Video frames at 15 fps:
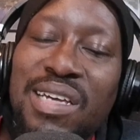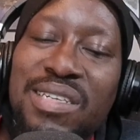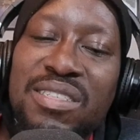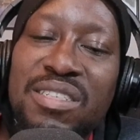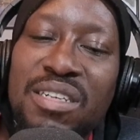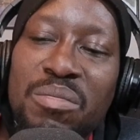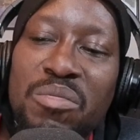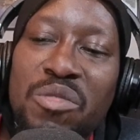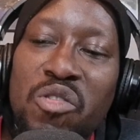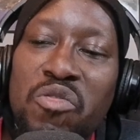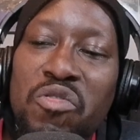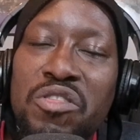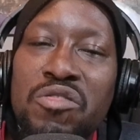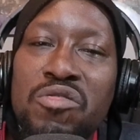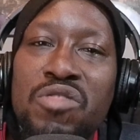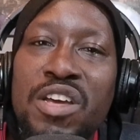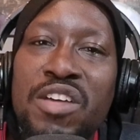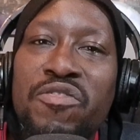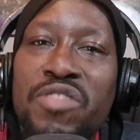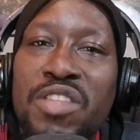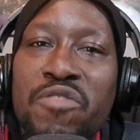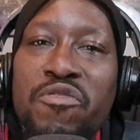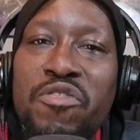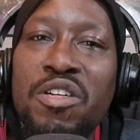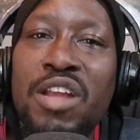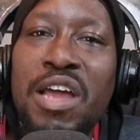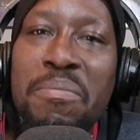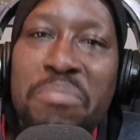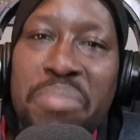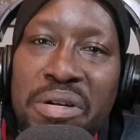something over you. They they feel
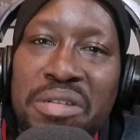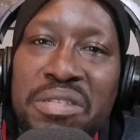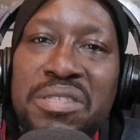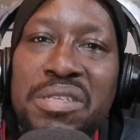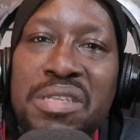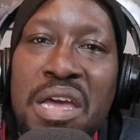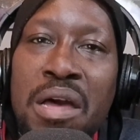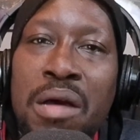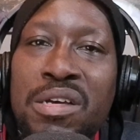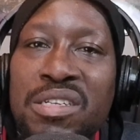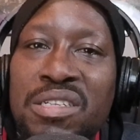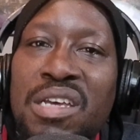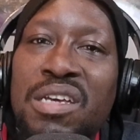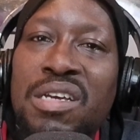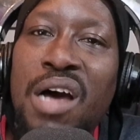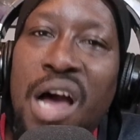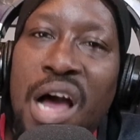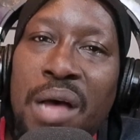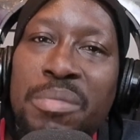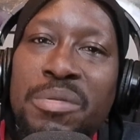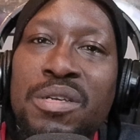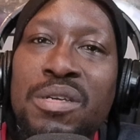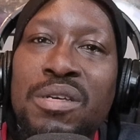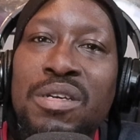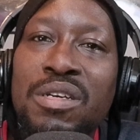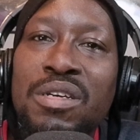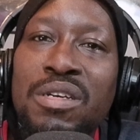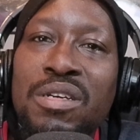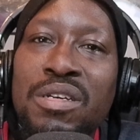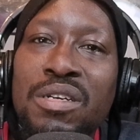like bullies now because they cops.
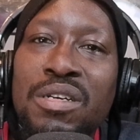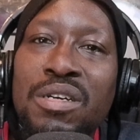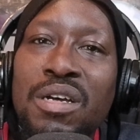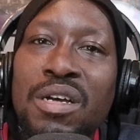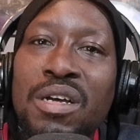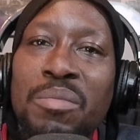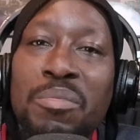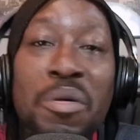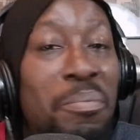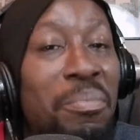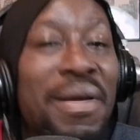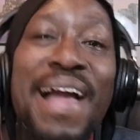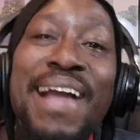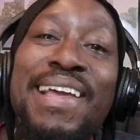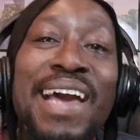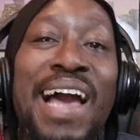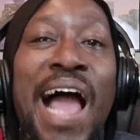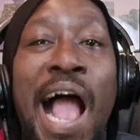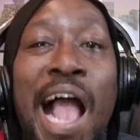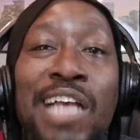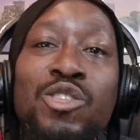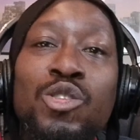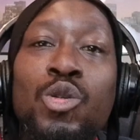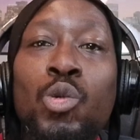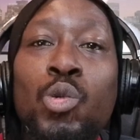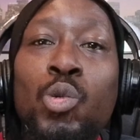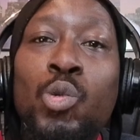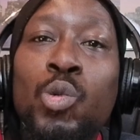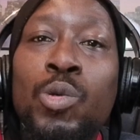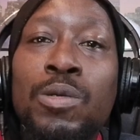But back in high
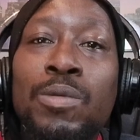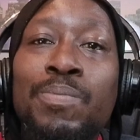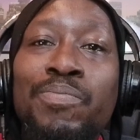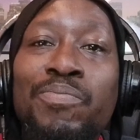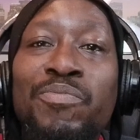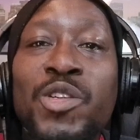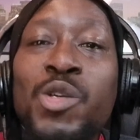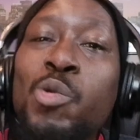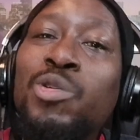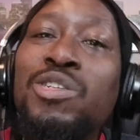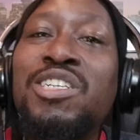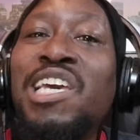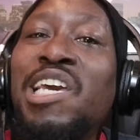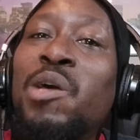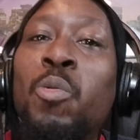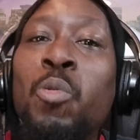school, you was getting